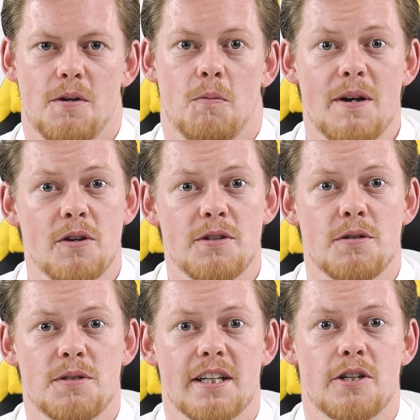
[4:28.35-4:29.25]
When you're
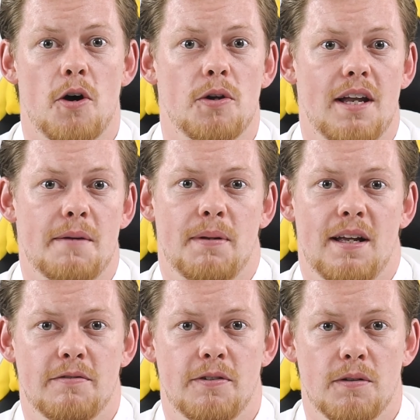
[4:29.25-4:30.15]
using an online
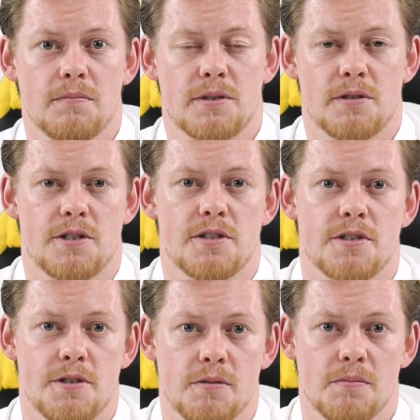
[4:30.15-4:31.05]
platform such as
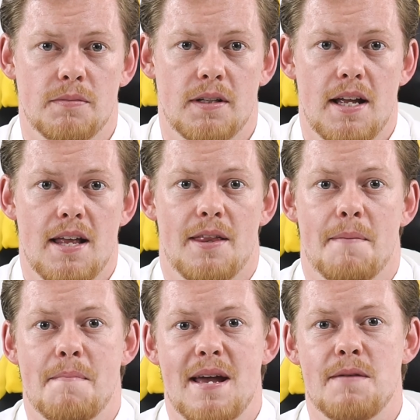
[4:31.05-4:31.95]
Zoom, there
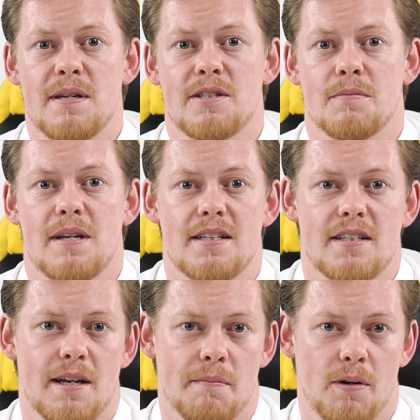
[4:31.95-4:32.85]
may be some
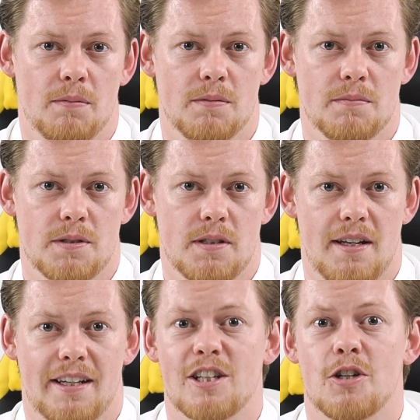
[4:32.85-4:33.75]
internet problems
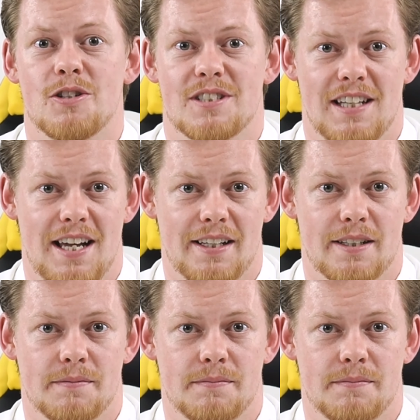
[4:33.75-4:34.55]
and that can cause lag.